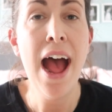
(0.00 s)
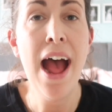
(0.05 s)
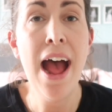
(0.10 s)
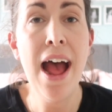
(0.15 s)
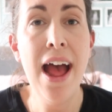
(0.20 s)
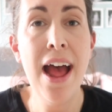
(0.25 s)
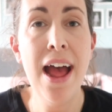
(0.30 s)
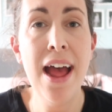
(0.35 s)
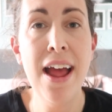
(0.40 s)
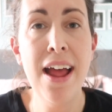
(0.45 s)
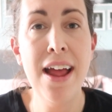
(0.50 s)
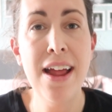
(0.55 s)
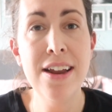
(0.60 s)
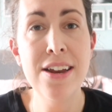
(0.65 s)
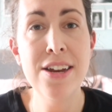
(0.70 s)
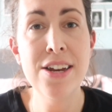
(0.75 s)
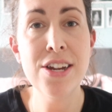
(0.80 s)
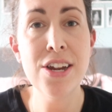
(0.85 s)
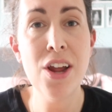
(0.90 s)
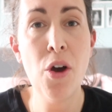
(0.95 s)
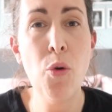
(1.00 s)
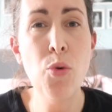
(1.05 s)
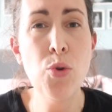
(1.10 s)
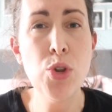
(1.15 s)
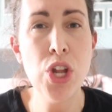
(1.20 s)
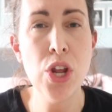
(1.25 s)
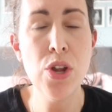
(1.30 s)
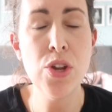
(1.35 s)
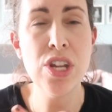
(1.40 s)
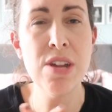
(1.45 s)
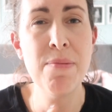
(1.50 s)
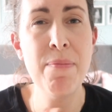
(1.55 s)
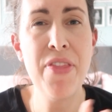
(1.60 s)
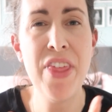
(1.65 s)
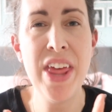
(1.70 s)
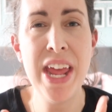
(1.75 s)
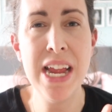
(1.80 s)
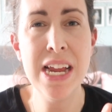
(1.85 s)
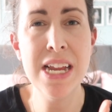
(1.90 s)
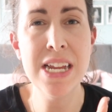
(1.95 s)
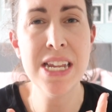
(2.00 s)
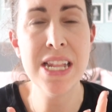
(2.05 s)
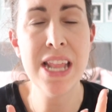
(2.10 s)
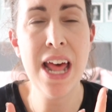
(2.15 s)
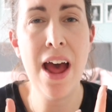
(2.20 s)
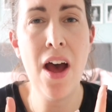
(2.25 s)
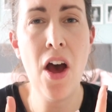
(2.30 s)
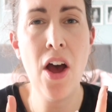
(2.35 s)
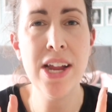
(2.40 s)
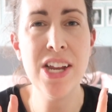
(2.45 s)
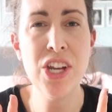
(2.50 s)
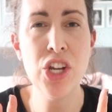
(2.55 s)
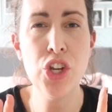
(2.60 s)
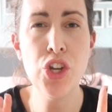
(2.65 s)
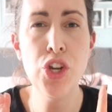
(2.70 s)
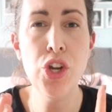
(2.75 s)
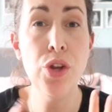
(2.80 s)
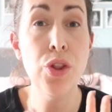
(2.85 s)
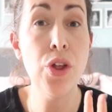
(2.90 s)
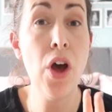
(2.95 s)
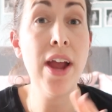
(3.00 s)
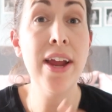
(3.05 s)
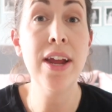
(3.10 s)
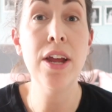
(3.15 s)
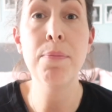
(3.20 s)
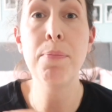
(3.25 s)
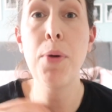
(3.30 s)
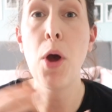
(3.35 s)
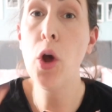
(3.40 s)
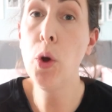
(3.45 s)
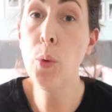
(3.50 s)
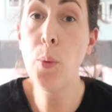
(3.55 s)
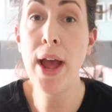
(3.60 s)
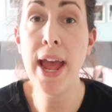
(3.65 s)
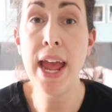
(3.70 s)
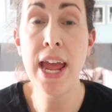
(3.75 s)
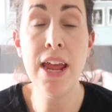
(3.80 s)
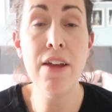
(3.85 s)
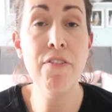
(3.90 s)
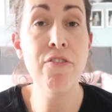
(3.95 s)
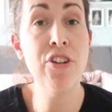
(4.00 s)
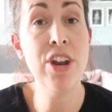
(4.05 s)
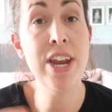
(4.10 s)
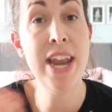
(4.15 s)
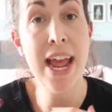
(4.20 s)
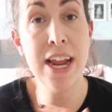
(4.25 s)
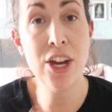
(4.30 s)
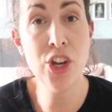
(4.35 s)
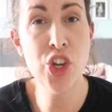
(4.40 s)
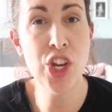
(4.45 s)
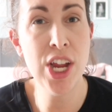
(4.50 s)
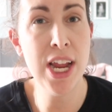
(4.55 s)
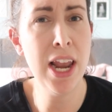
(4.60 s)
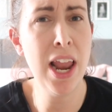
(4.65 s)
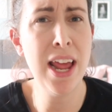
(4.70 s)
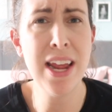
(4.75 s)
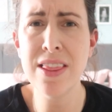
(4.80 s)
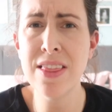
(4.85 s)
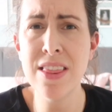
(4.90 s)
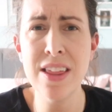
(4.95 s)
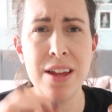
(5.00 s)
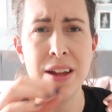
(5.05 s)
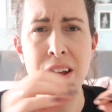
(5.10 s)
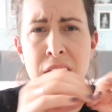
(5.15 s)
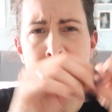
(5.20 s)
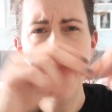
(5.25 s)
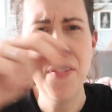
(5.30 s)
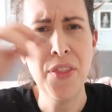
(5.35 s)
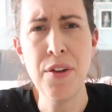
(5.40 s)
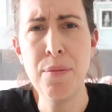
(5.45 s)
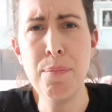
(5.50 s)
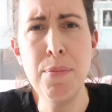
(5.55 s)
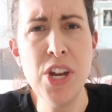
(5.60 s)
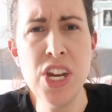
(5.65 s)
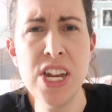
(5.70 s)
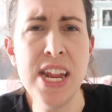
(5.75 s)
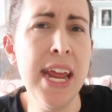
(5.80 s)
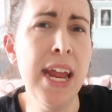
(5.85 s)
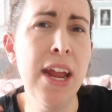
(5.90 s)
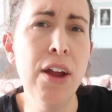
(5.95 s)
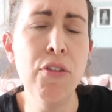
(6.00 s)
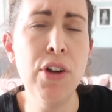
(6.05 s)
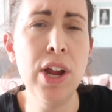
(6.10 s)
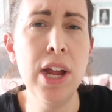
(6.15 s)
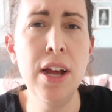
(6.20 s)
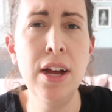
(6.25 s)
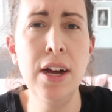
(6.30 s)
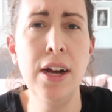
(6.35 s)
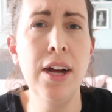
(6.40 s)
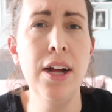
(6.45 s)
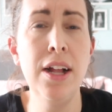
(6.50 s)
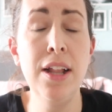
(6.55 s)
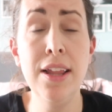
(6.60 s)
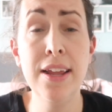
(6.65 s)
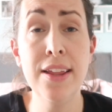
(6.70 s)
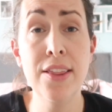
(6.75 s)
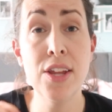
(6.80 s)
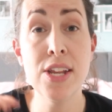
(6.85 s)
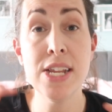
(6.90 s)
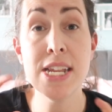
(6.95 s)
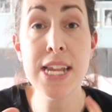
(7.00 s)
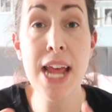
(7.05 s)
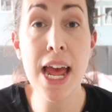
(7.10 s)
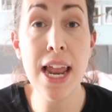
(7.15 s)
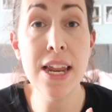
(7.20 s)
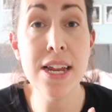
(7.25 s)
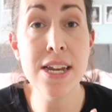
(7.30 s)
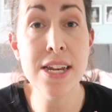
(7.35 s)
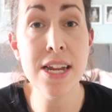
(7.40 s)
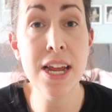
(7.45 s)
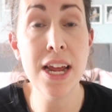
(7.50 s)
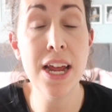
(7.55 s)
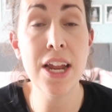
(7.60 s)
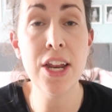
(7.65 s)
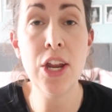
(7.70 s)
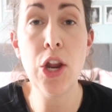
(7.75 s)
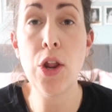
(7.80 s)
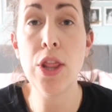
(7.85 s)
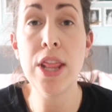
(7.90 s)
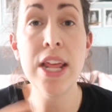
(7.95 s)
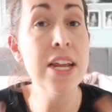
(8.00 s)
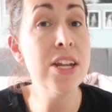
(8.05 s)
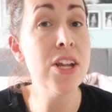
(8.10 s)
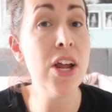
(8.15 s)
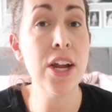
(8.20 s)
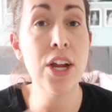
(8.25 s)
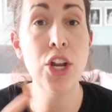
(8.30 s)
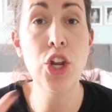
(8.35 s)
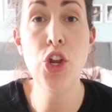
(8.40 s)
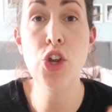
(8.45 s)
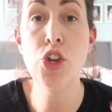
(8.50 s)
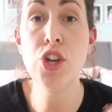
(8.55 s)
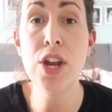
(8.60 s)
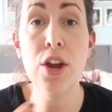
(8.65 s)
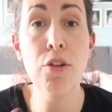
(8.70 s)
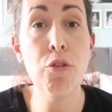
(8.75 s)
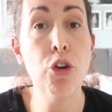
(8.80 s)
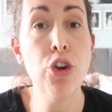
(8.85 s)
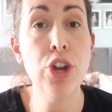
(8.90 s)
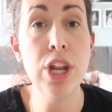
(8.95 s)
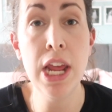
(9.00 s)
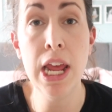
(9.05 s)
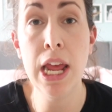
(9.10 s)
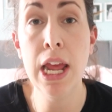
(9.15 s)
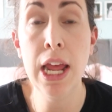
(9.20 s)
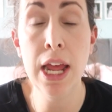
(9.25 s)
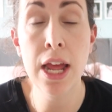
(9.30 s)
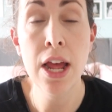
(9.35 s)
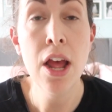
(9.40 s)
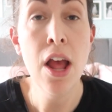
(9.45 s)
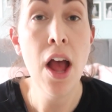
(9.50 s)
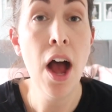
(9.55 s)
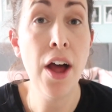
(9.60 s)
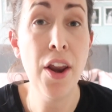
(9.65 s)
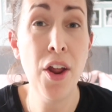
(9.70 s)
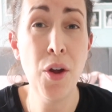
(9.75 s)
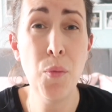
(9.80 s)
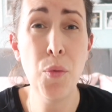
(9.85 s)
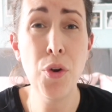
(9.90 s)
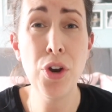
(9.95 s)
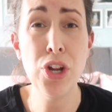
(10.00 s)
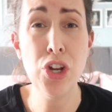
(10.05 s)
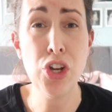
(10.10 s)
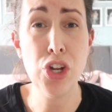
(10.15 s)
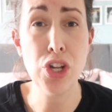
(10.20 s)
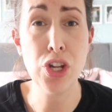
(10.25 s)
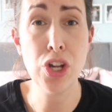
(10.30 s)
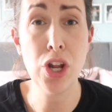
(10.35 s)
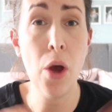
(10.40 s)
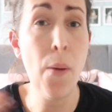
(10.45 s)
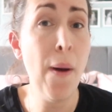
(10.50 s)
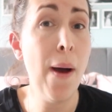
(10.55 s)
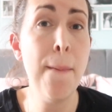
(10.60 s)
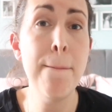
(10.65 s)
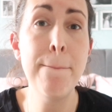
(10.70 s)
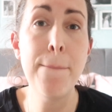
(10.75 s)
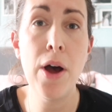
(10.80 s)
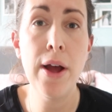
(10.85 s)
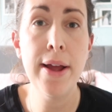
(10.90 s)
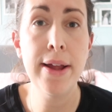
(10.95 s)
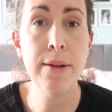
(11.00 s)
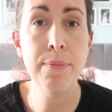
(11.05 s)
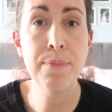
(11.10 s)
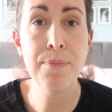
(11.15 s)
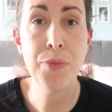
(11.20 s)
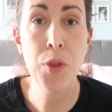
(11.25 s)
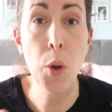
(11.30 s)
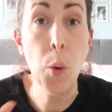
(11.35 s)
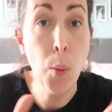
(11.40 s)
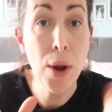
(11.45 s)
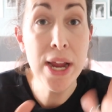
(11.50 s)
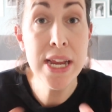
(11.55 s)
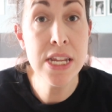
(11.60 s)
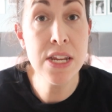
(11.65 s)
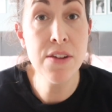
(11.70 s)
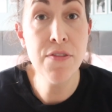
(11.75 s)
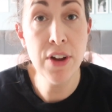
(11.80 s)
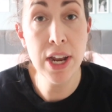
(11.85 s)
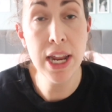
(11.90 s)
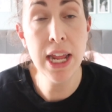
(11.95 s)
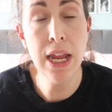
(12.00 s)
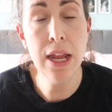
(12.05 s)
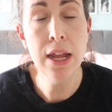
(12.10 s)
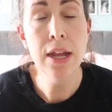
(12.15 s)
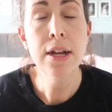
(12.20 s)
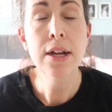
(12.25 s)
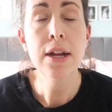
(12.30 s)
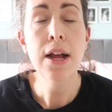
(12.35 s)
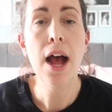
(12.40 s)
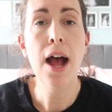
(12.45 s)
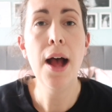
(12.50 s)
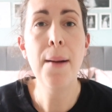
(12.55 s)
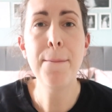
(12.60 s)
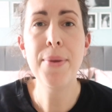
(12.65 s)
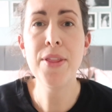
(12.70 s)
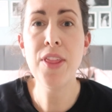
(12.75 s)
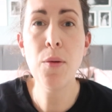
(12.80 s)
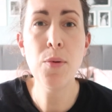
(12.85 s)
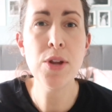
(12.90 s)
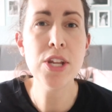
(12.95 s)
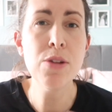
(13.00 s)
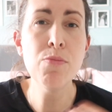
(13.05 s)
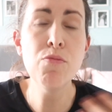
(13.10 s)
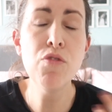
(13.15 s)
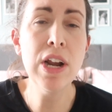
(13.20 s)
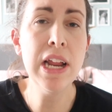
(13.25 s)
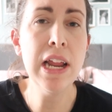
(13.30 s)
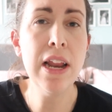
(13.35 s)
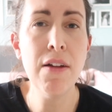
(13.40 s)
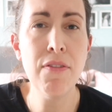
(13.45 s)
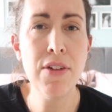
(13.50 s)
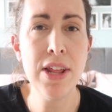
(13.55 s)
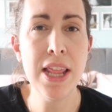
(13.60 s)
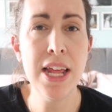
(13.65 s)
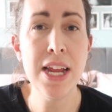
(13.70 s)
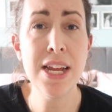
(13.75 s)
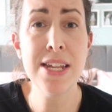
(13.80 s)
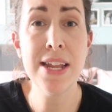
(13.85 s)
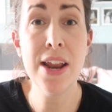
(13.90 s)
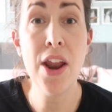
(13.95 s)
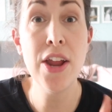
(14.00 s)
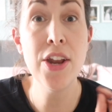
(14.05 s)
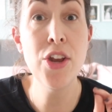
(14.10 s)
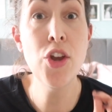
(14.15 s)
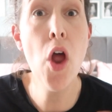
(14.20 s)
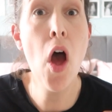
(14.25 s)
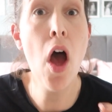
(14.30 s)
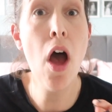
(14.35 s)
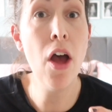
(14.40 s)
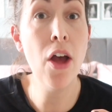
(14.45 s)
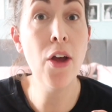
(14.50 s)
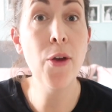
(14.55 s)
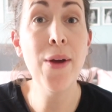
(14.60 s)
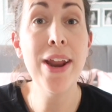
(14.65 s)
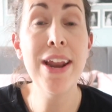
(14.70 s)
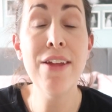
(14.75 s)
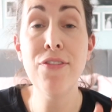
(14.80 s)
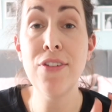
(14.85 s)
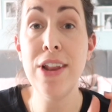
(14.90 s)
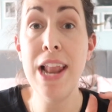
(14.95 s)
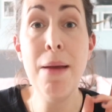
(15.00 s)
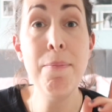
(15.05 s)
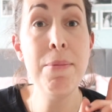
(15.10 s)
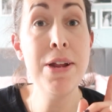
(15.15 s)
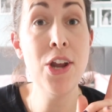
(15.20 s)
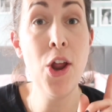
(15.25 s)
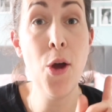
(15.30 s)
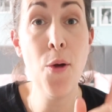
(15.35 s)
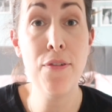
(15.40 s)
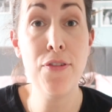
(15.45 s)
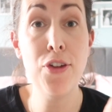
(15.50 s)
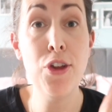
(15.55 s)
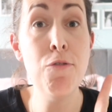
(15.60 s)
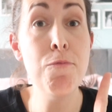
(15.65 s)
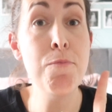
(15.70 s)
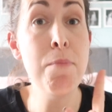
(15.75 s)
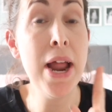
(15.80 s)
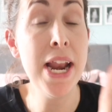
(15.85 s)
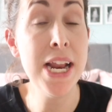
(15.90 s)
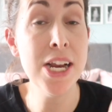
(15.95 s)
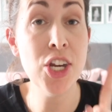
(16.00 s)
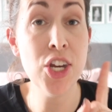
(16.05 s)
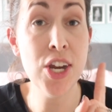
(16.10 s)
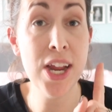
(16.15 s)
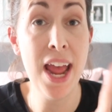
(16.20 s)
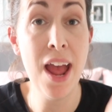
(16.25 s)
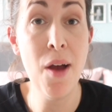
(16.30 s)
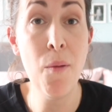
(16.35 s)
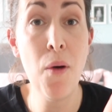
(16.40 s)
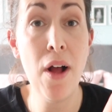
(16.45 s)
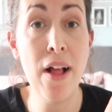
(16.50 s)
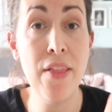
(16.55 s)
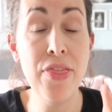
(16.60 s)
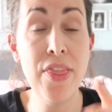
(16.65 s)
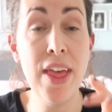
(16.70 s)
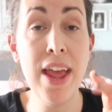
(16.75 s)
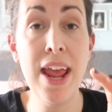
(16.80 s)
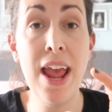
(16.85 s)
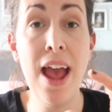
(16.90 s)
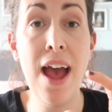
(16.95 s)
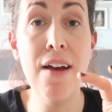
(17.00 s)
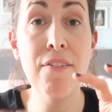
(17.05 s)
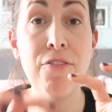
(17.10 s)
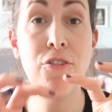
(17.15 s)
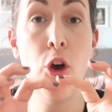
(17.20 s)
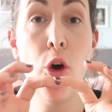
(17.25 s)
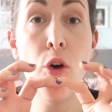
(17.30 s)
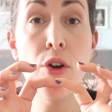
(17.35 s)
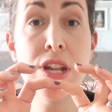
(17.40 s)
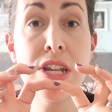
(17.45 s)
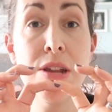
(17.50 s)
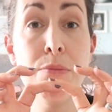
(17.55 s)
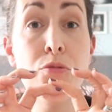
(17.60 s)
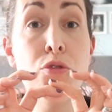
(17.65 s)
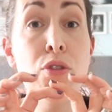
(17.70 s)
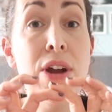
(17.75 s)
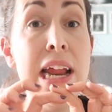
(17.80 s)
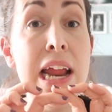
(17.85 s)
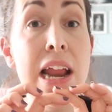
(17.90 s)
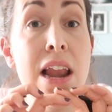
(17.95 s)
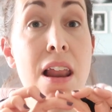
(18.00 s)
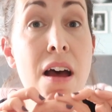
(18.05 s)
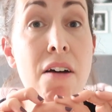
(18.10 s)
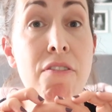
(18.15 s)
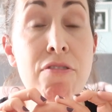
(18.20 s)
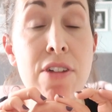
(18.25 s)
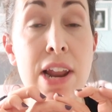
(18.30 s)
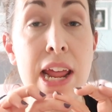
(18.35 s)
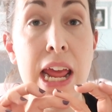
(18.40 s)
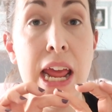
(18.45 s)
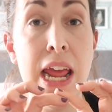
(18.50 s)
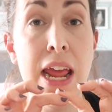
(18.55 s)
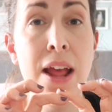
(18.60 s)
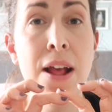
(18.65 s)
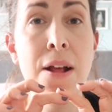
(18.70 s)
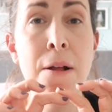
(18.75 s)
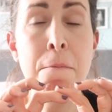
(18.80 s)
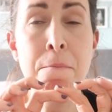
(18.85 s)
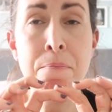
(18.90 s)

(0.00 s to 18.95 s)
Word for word: and also some things that I just knew that I could put away for next year like the the material and the skeleton you know things I can use year on year I don't want to just go out and buy wastefully uh, but there were some really lovely things and I know and if let me know if you've managed to get one they have got some really lovely